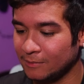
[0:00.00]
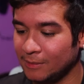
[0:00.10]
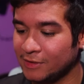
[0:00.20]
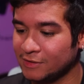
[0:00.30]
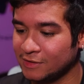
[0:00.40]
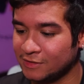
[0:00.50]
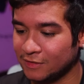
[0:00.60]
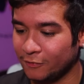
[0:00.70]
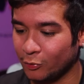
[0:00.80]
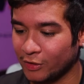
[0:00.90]
maybe because it's
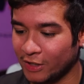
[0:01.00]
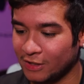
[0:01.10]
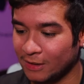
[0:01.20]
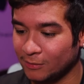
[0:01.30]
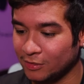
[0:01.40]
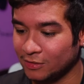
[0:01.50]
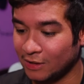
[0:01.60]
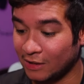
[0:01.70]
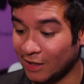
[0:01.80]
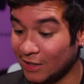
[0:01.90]
a 4K camera,
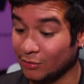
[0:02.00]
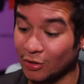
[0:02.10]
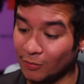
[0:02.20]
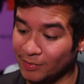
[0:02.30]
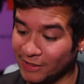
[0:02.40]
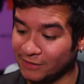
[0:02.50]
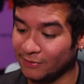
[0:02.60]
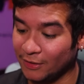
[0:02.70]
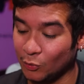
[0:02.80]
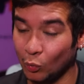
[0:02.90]
I don't know, but that's
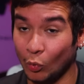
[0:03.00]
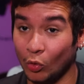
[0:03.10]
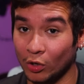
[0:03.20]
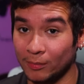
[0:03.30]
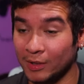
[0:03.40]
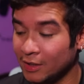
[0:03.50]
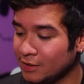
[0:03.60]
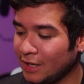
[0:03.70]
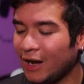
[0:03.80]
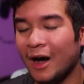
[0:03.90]
very warm.
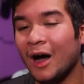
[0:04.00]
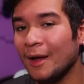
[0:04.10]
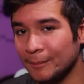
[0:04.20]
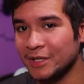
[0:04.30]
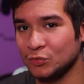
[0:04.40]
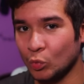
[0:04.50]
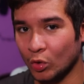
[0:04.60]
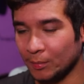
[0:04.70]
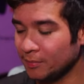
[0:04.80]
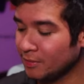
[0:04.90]
Not hot, but it's warm.